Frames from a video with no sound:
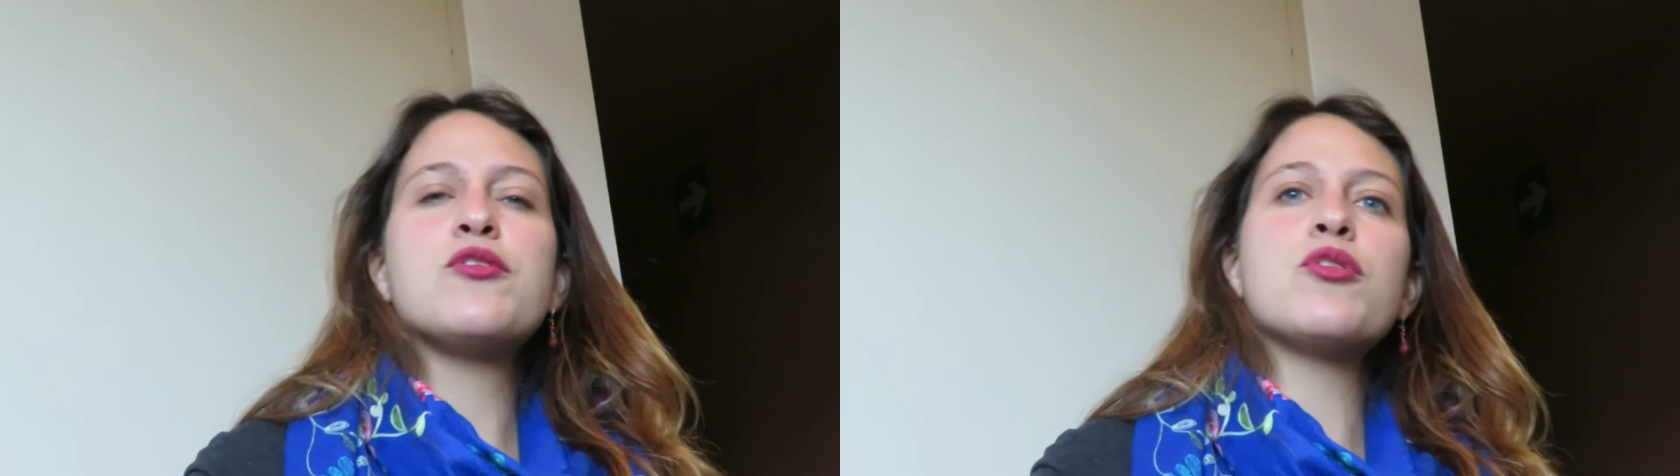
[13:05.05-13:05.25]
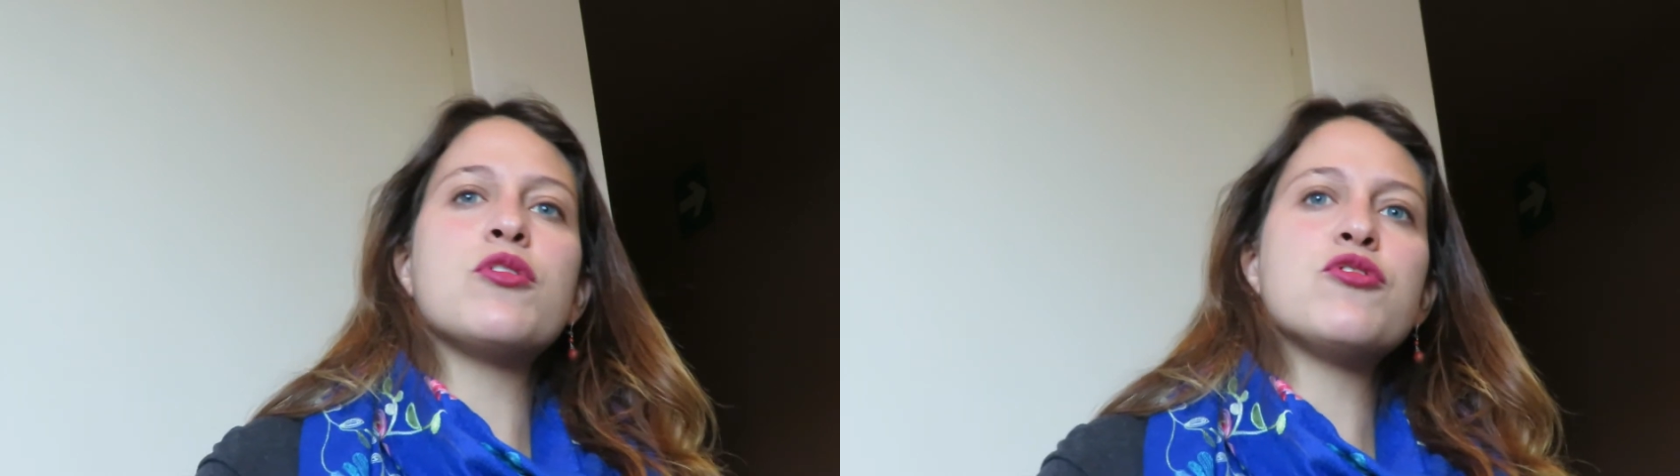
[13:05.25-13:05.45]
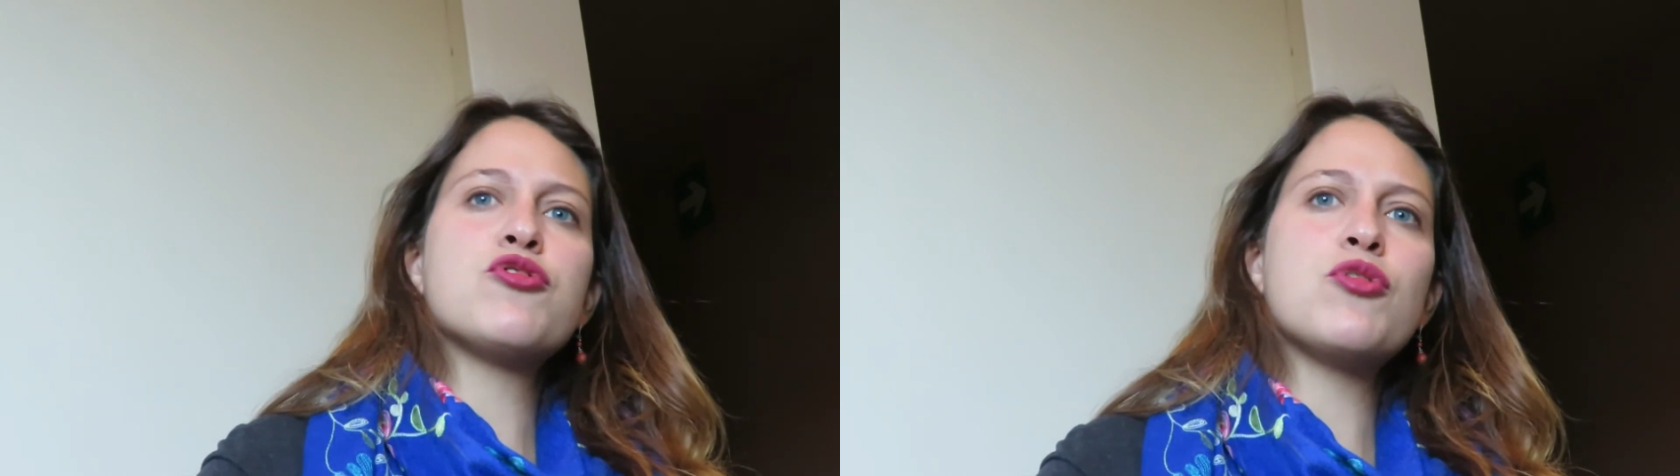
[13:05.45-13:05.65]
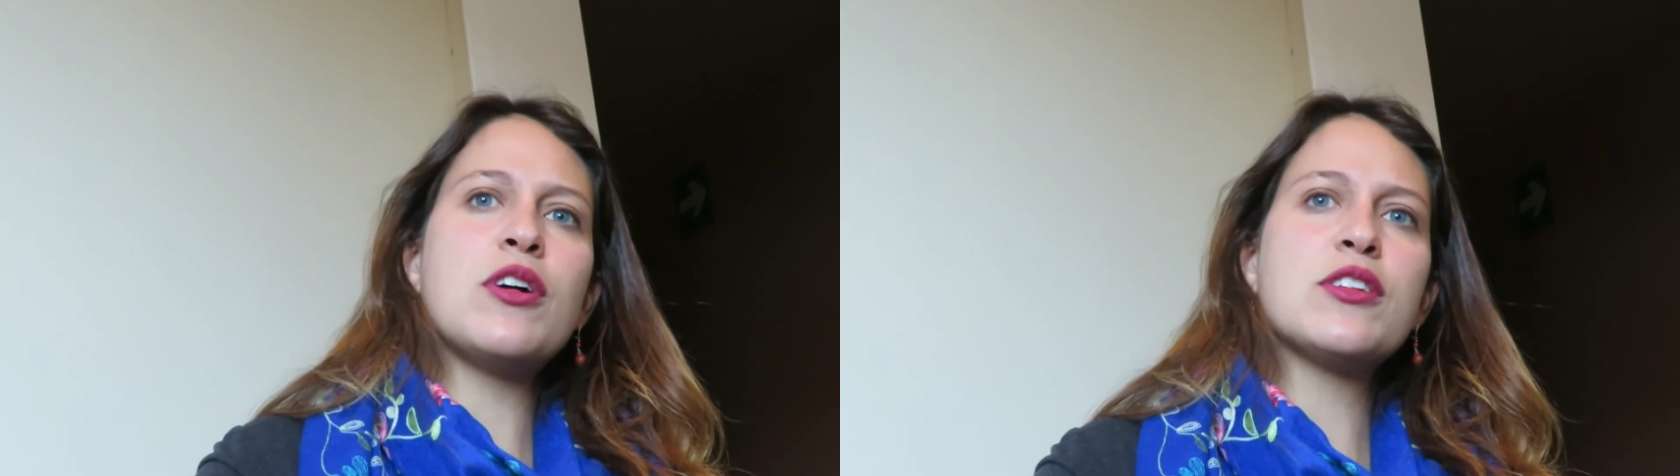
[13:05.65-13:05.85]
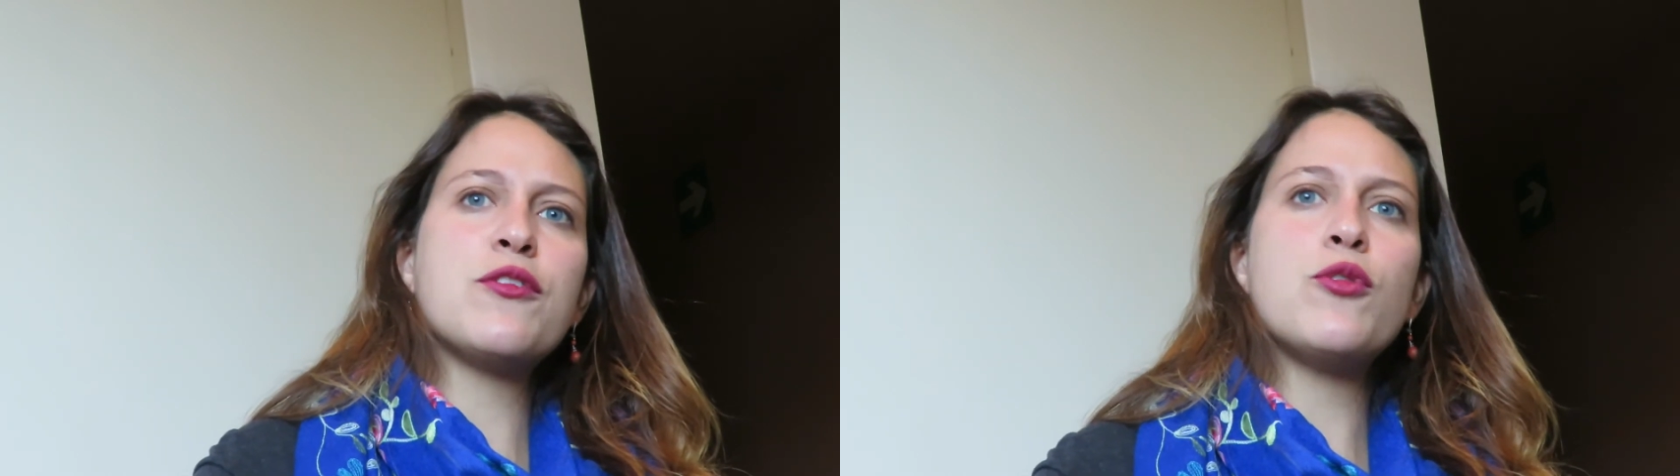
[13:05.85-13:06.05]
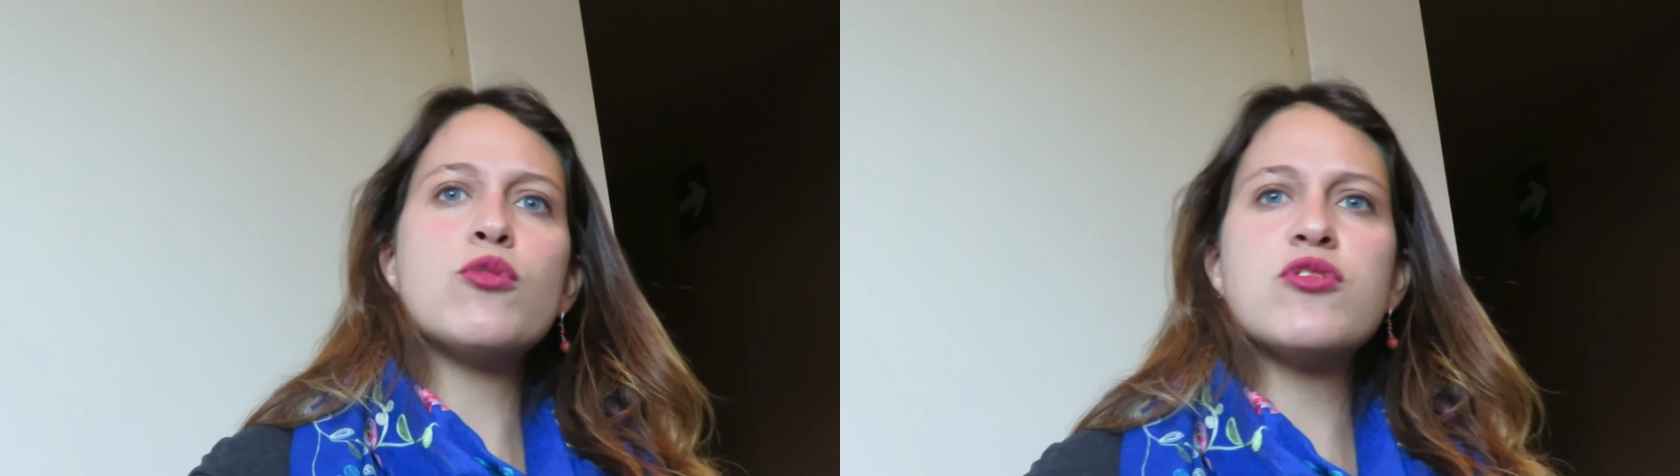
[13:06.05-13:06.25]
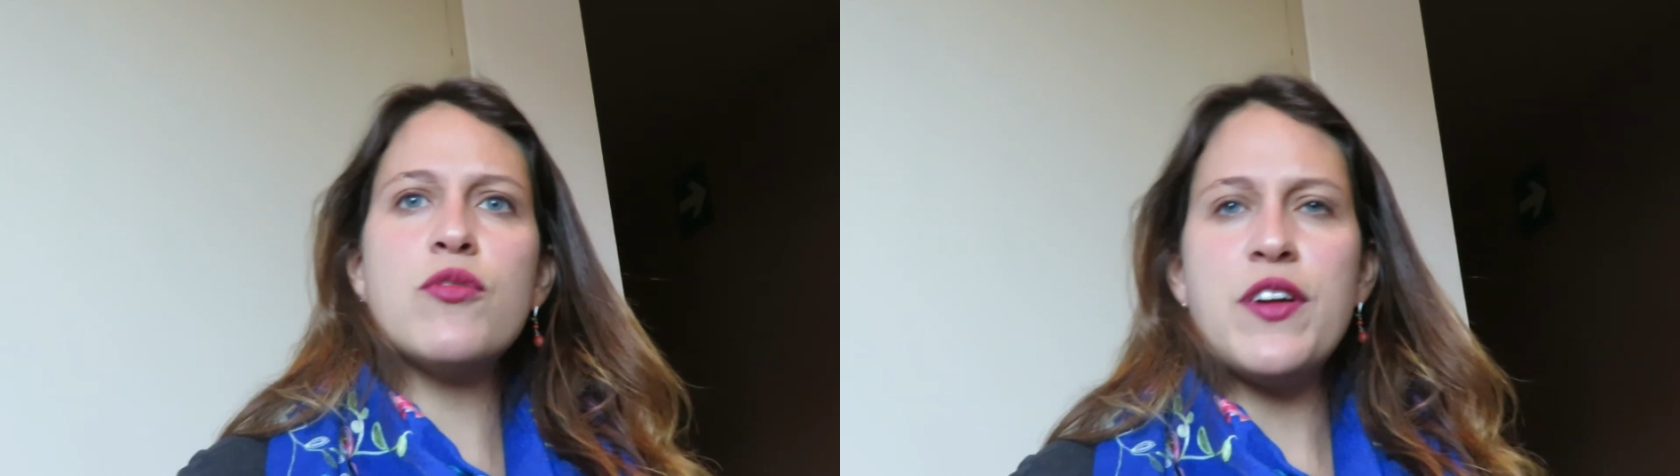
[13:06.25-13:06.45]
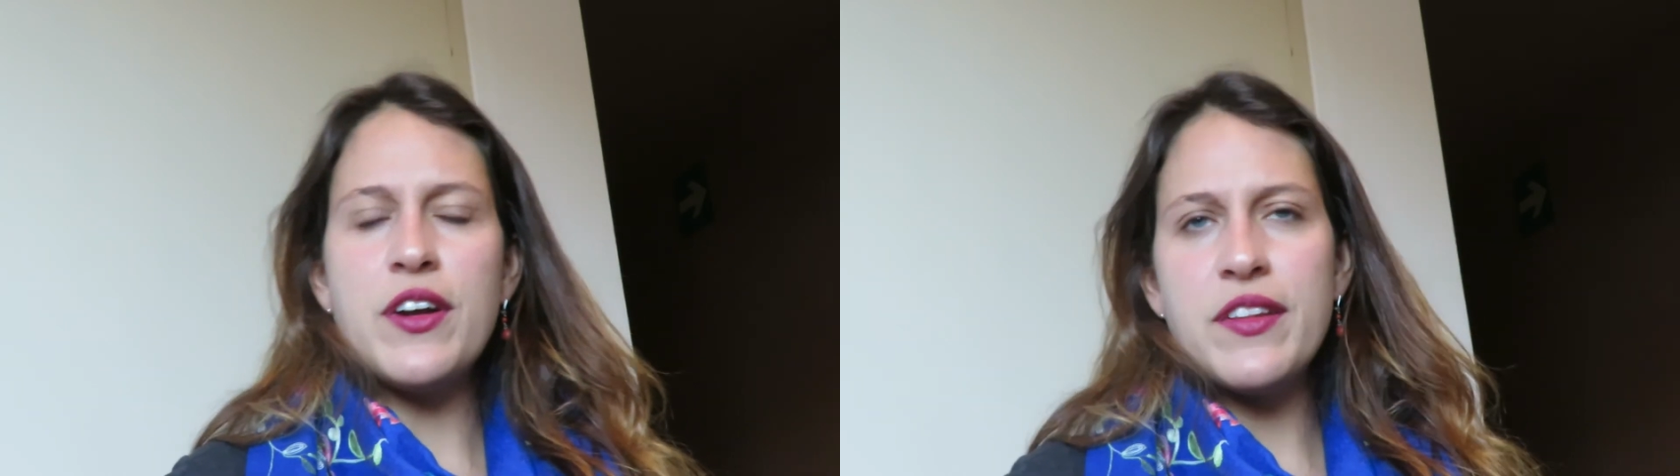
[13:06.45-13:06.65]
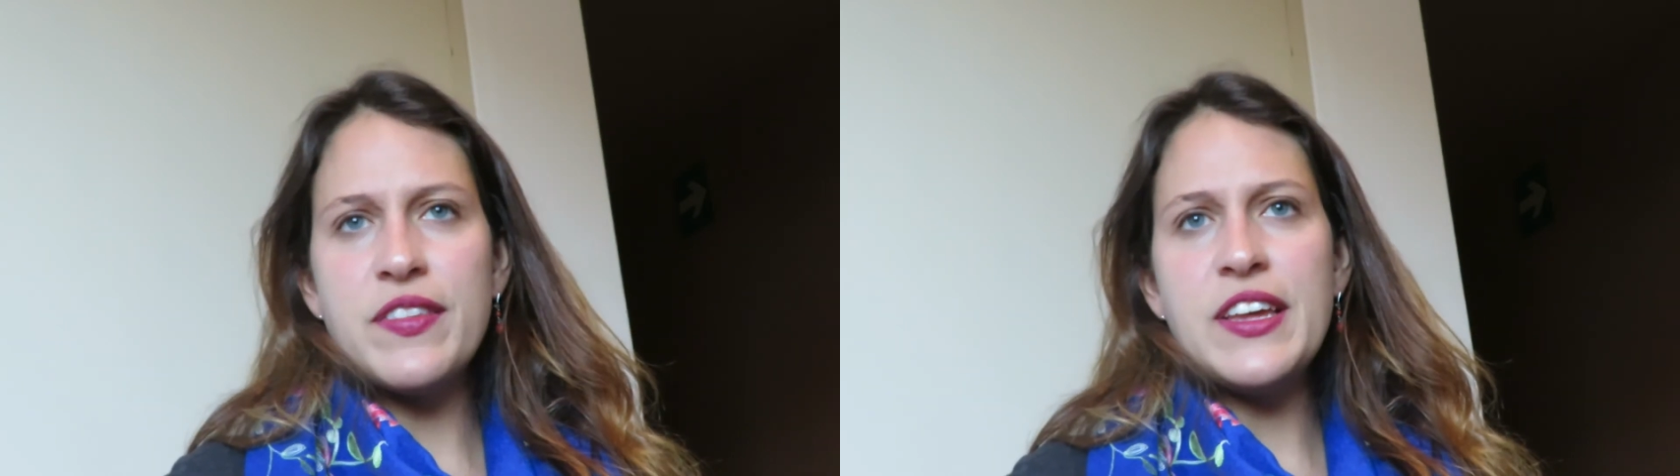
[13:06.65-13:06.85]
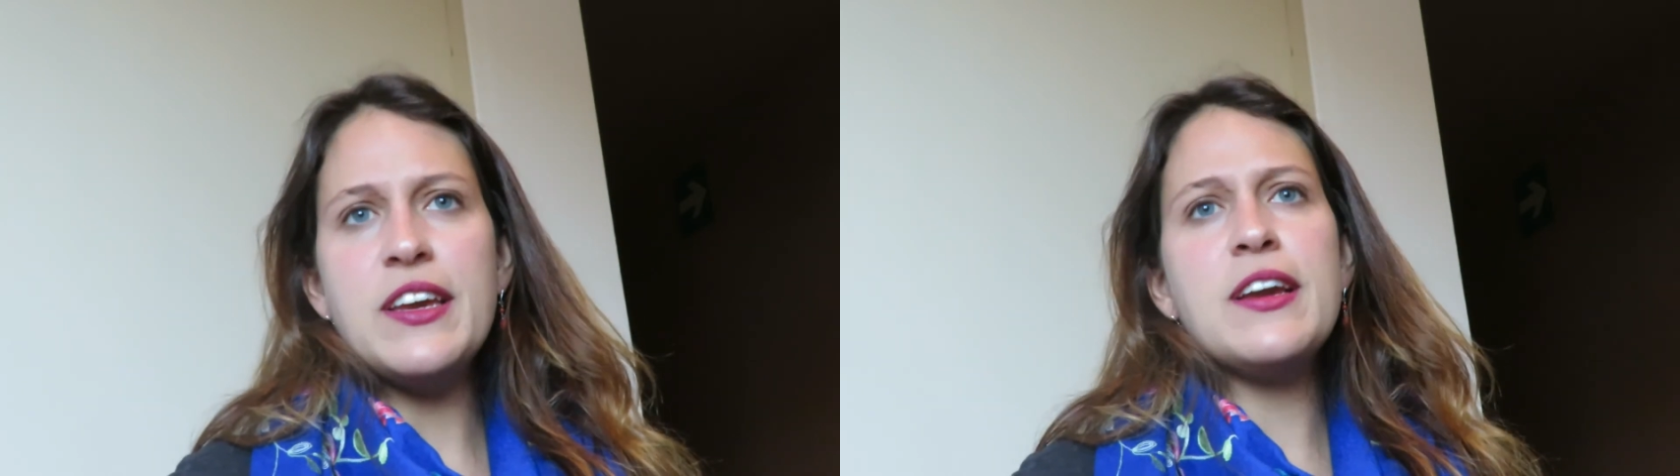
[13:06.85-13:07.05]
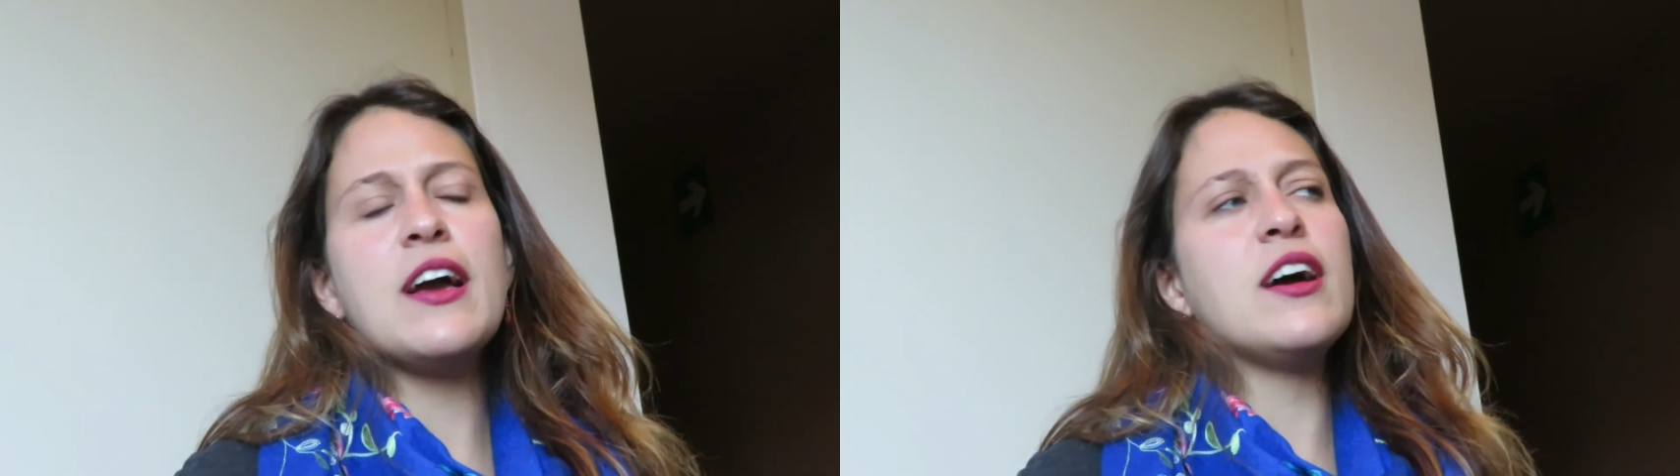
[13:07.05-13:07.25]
to construct full sovereignty,